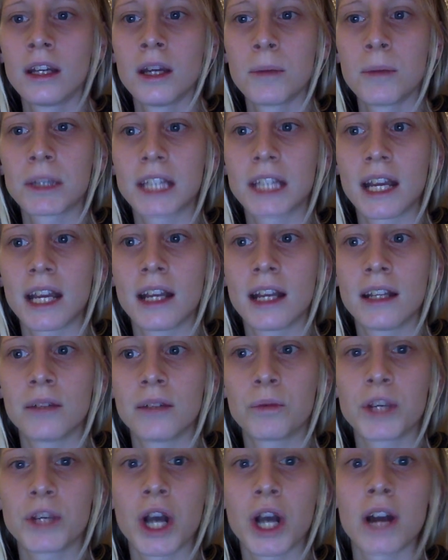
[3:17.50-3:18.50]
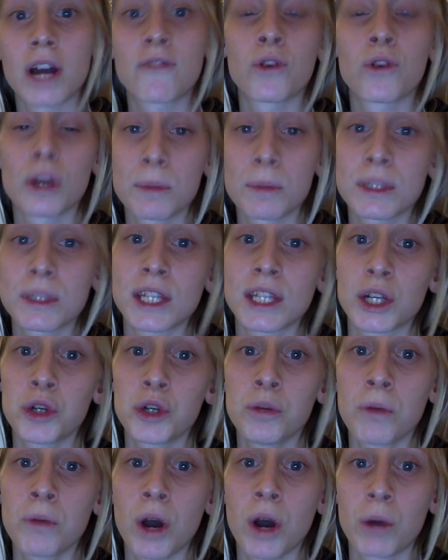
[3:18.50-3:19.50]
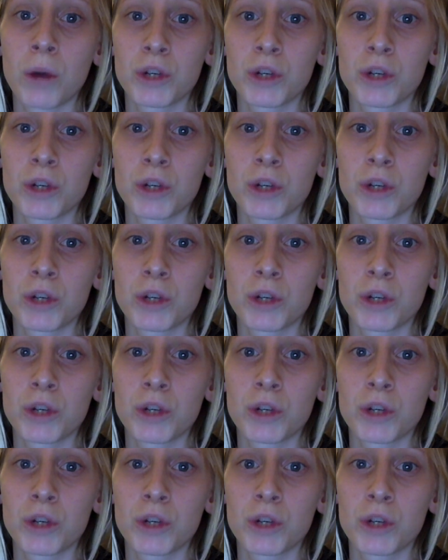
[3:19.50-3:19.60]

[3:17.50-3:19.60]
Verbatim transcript: But then we got a 40% coupon,